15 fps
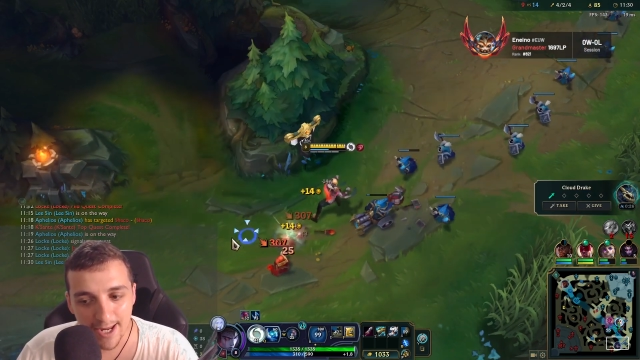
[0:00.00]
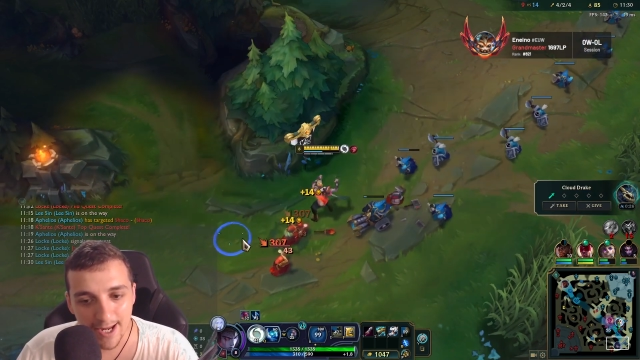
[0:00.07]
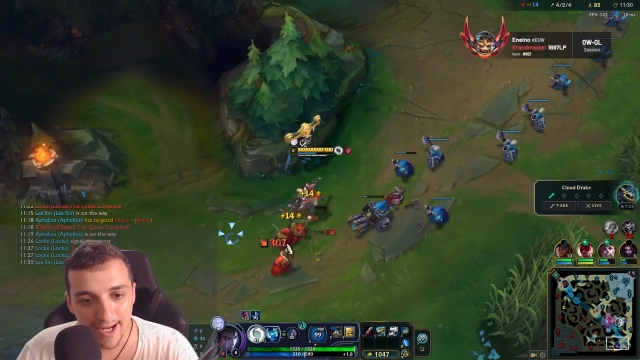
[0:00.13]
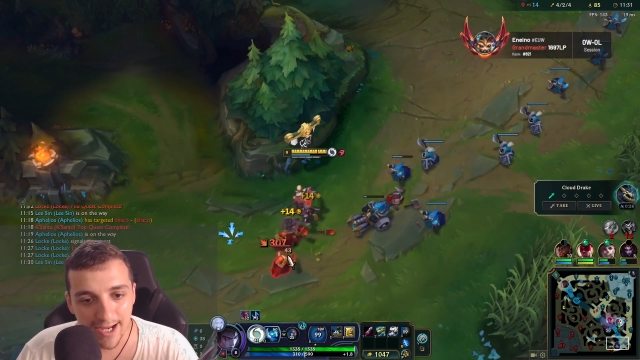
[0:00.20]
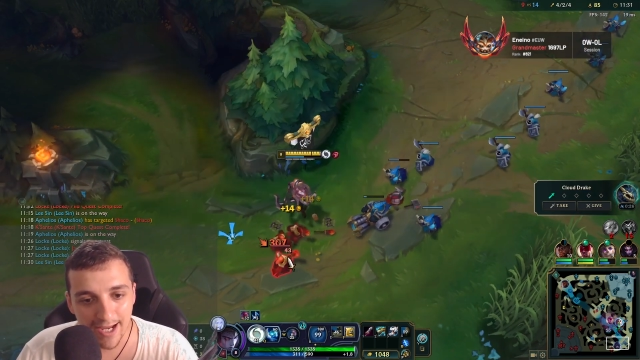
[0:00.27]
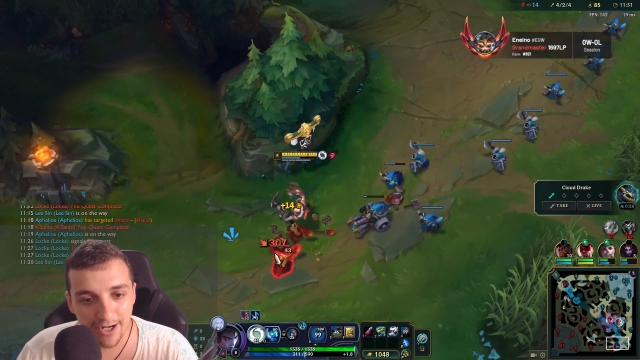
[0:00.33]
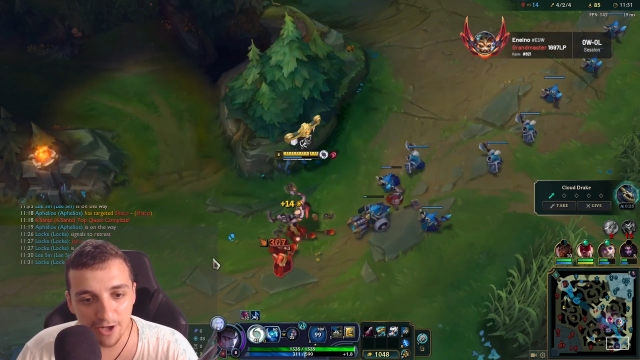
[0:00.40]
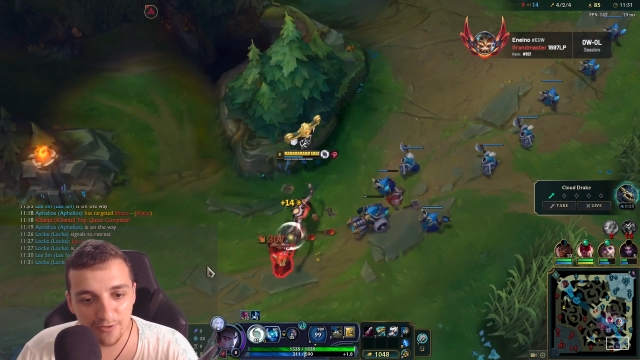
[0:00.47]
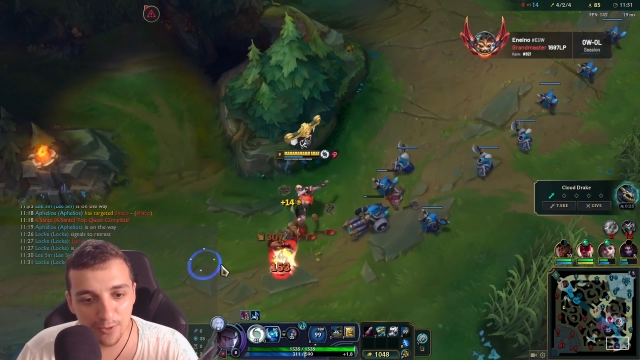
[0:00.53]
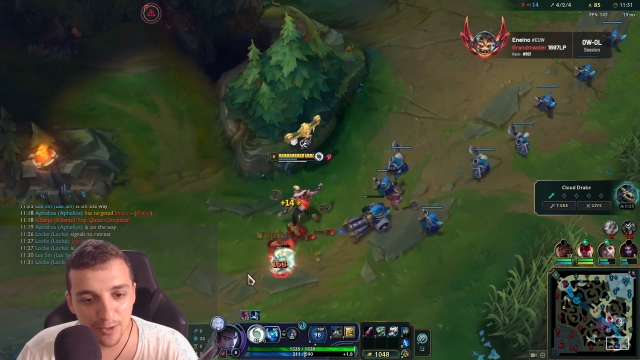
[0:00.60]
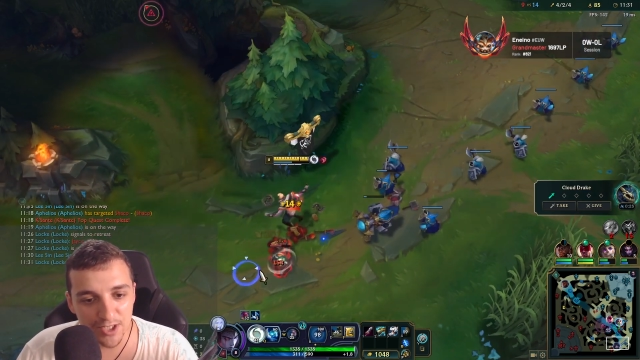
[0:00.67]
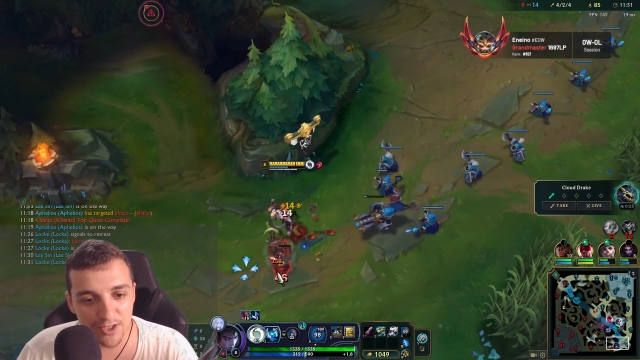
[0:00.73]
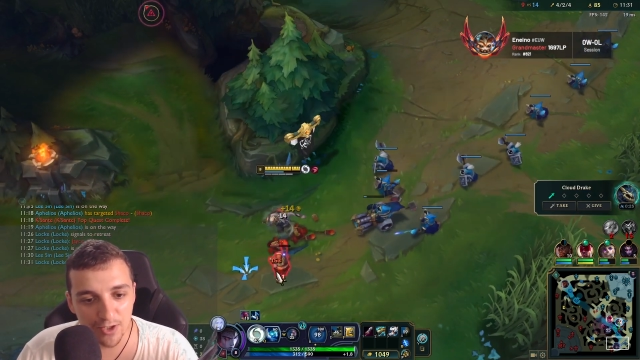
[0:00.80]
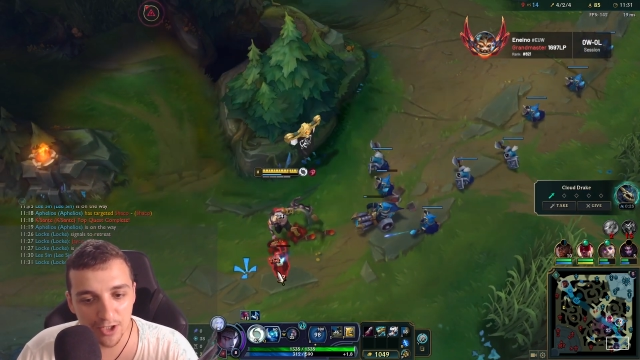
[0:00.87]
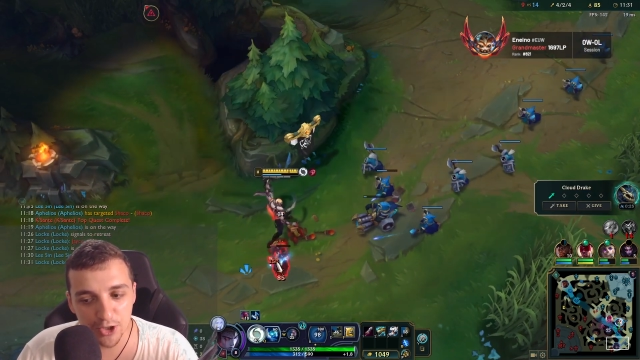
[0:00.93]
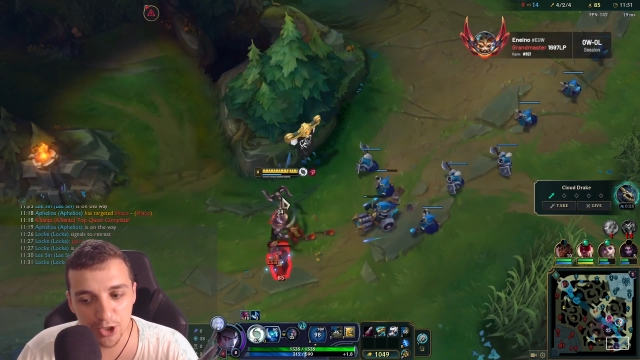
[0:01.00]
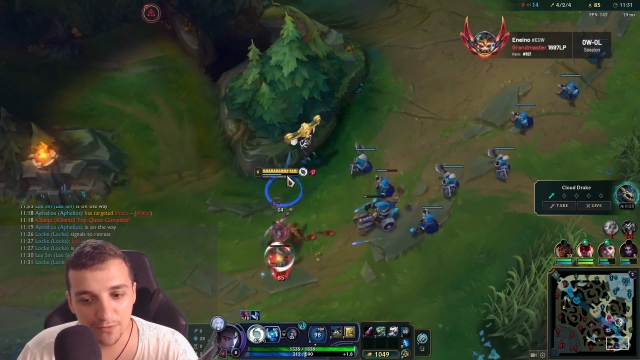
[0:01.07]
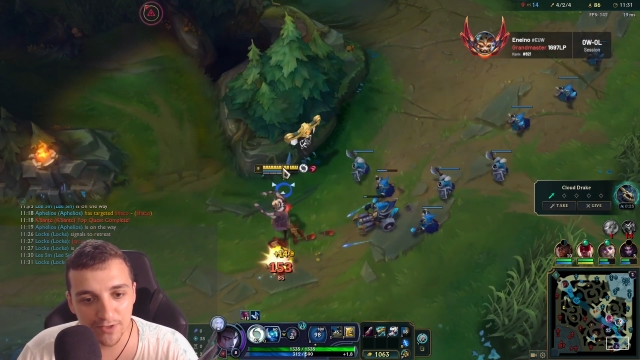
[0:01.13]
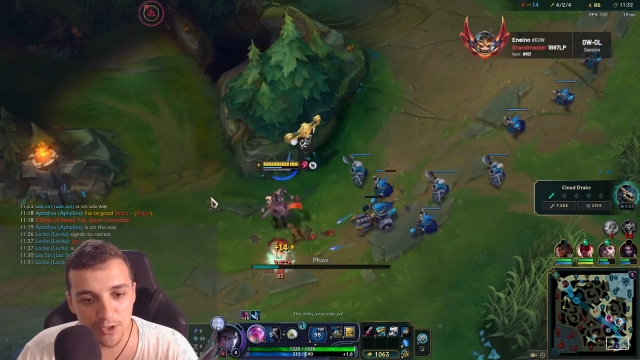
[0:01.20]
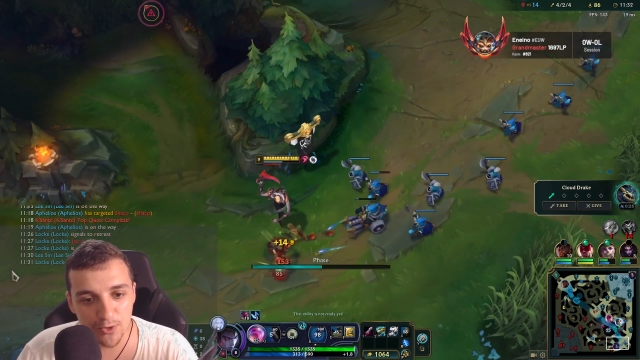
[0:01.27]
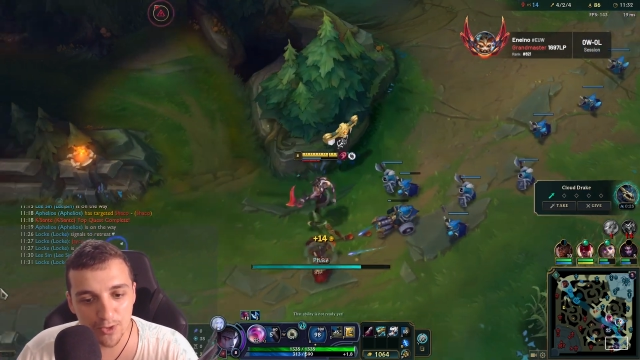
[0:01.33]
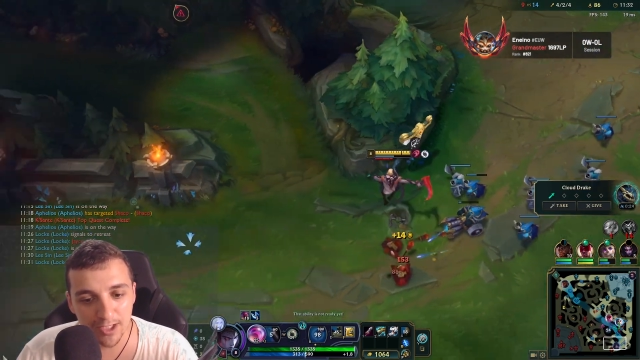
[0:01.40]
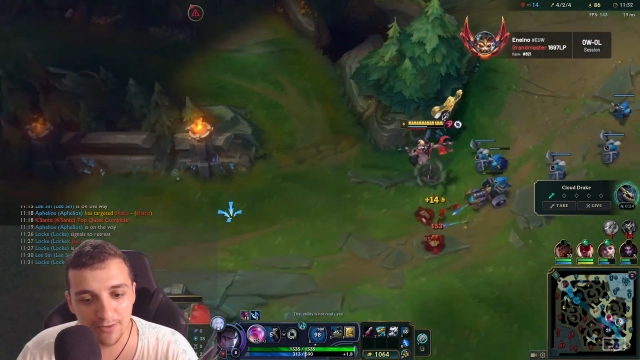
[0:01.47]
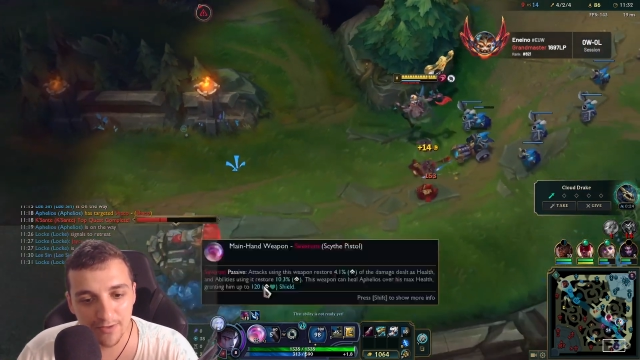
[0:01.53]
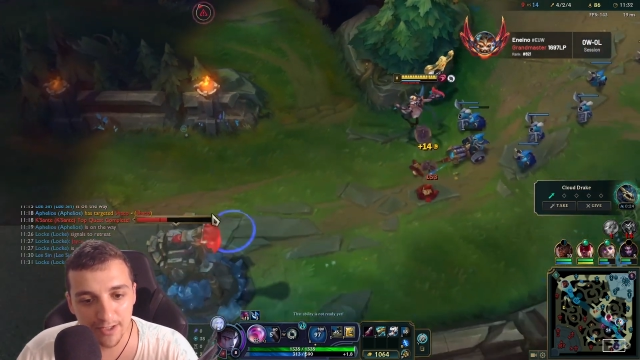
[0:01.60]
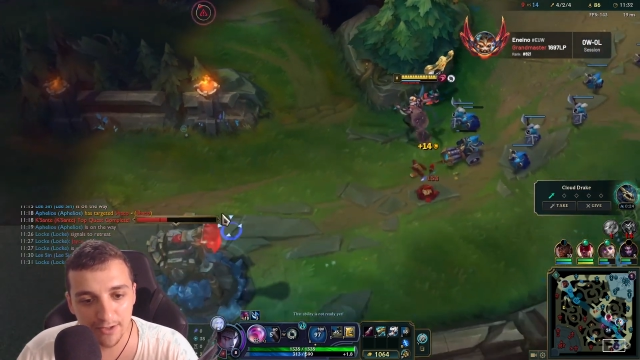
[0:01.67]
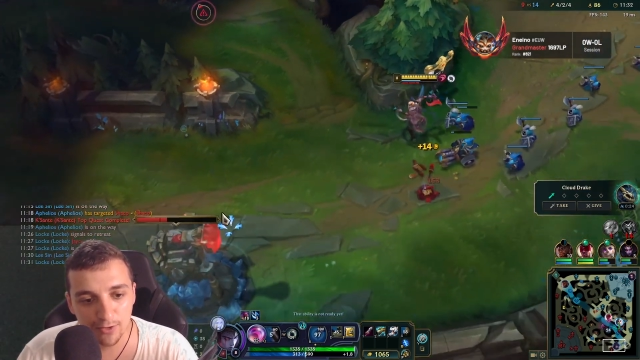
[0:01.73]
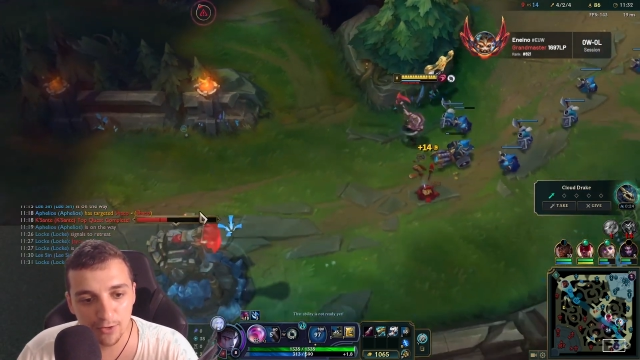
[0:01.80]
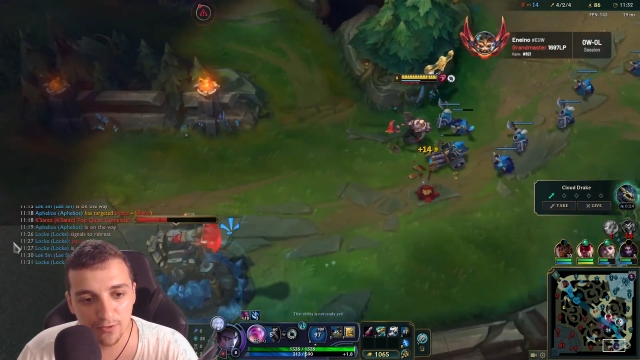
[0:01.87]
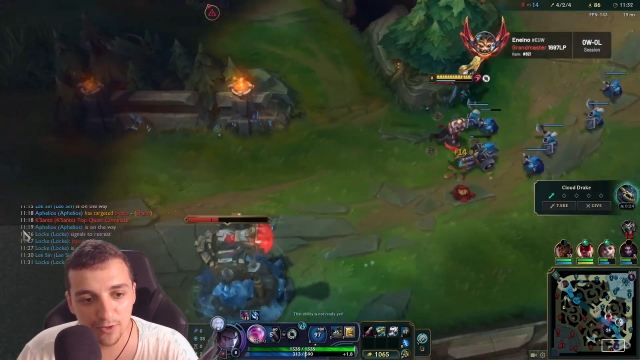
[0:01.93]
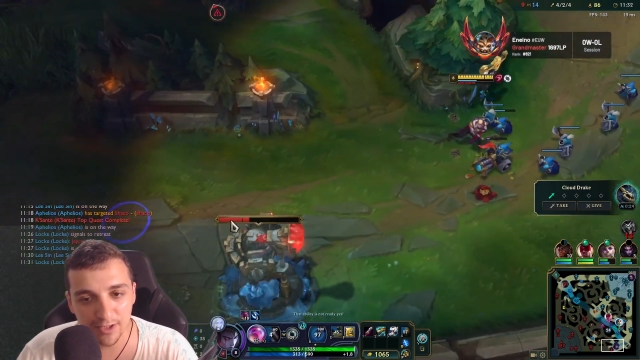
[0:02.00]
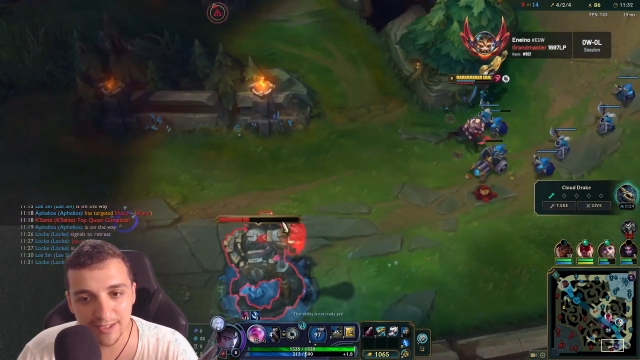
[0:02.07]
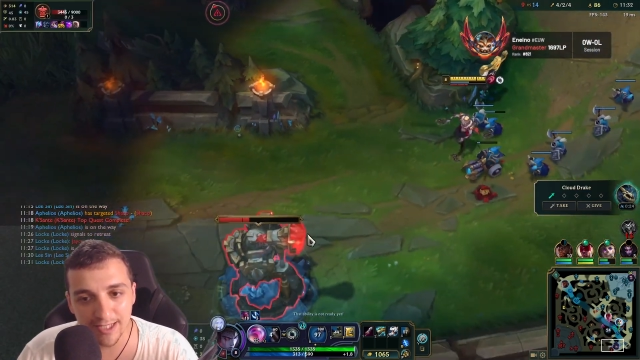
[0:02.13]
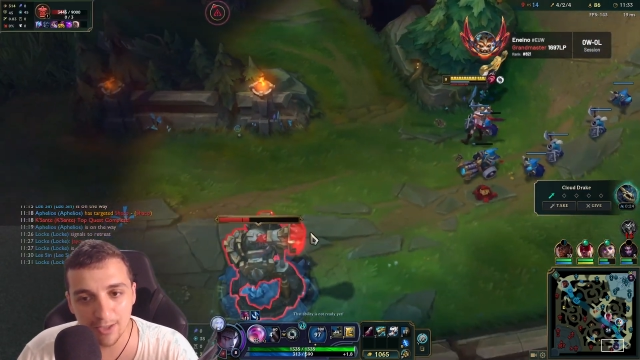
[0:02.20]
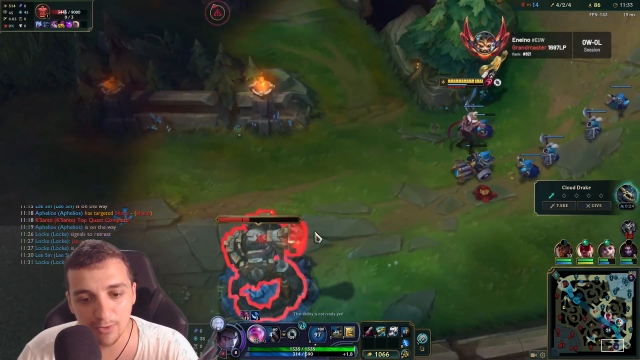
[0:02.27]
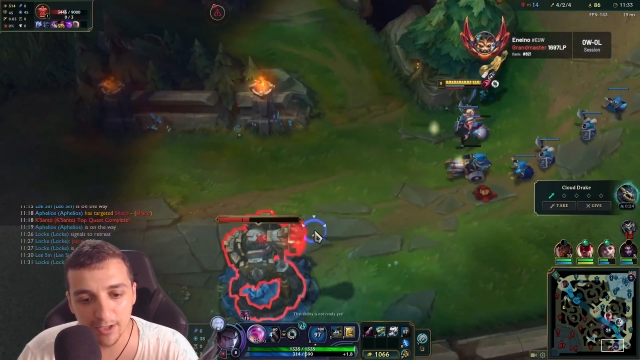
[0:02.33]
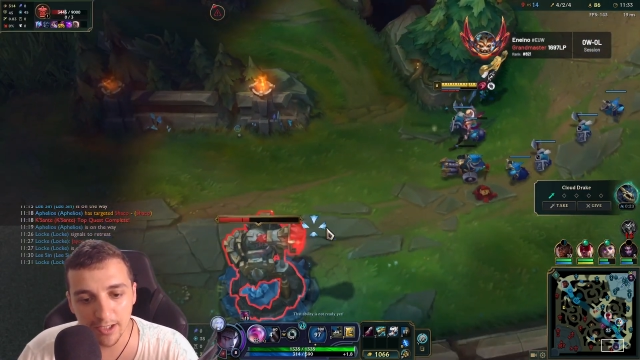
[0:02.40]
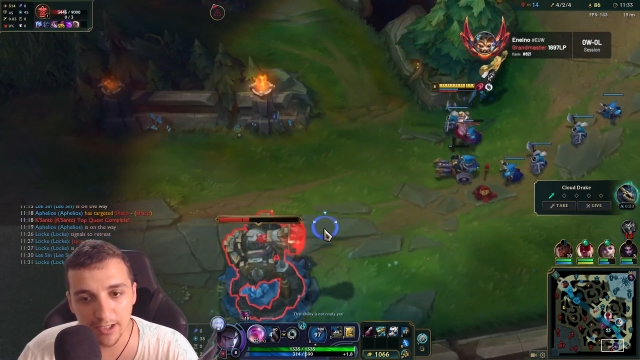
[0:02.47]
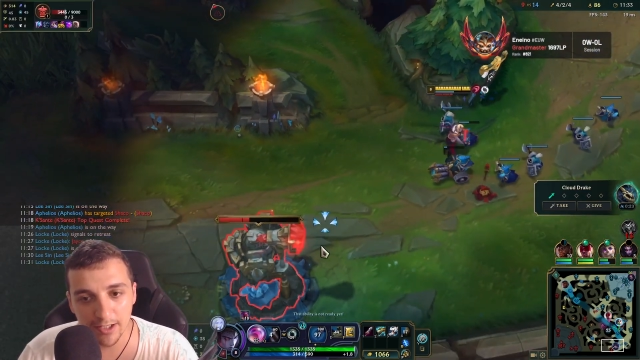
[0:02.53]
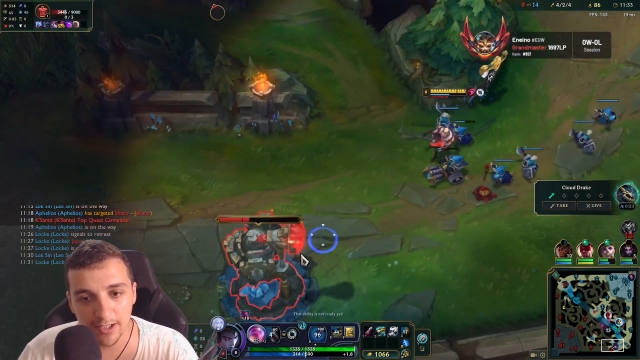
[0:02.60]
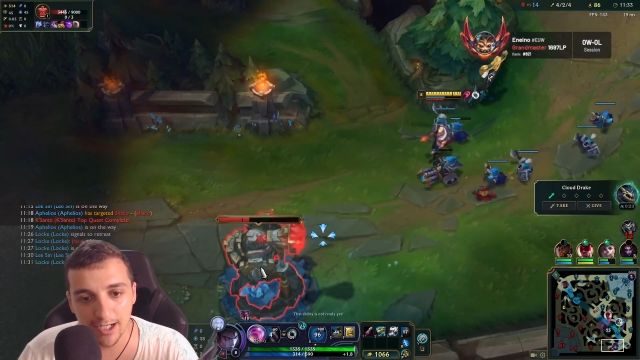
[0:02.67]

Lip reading: And nothing, we're just gonna shove this wave and look for the tower here.